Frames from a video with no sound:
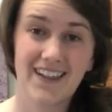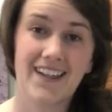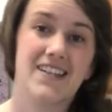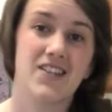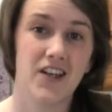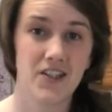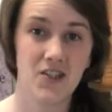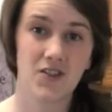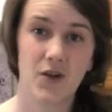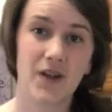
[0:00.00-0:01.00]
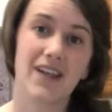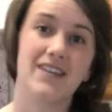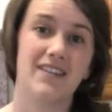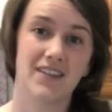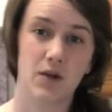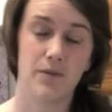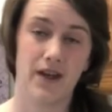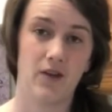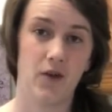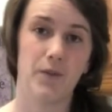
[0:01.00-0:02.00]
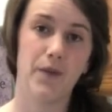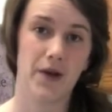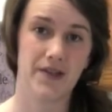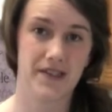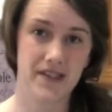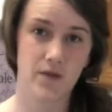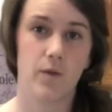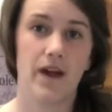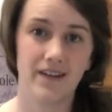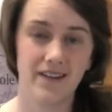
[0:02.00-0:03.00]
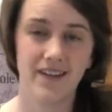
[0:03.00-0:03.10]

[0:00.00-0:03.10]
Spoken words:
it as long as you don't get the little metal balls wet.